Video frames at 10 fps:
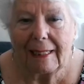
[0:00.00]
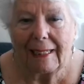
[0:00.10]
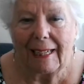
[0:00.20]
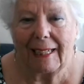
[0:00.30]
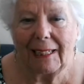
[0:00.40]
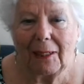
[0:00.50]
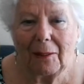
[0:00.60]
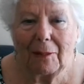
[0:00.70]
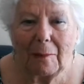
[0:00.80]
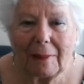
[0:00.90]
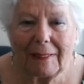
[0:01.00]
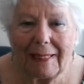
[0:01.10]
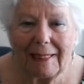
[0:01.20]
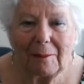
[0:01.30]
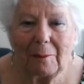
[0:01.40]
Hello
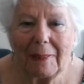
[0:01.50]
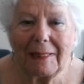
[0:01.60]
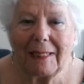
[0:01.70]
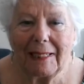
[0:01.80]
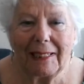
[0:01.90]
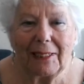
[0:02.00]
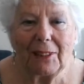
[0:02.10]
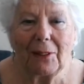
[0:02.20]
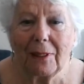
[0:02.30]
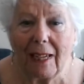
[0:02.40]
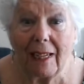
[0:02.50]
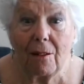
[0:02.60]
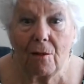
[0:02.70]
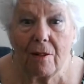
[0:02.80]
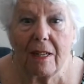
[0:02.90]
everybody, midday in the UK,
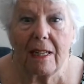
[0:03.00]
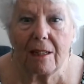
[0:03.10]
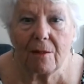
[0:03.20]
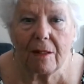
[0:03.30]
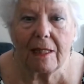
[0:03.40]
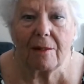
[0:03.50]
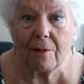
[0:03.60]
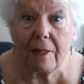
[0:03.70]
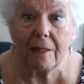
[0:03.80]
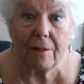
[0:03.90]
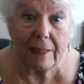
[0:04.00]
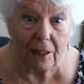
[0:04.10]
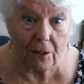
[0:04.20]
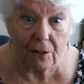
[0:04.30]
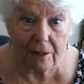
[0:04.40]
really
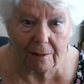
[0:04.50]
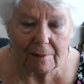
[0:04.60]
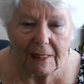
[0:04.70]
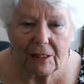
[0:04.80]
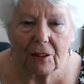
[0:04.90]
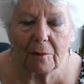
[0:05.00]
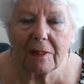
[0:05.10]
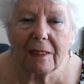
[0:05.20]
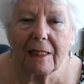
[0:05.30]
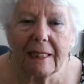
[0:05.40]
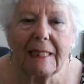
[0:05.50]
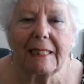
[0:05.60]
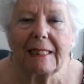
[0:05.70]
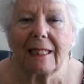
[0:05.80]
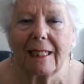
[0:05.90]
hot. So I'm staying in
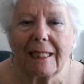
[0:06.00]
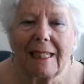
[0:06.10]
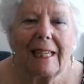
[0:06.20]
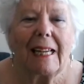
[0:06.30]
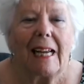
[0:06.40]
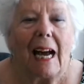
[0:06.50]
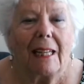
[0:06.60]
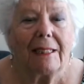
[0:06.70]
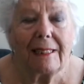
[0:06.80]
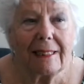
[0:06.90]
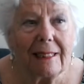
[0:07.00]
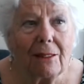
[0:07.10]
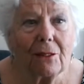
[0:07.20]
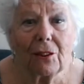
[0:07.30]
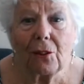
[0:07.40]
today. This is a little
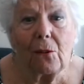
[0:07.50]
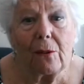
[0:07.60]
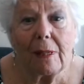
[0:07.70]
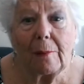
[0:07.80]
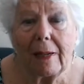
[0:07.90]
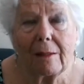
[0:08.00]
story about,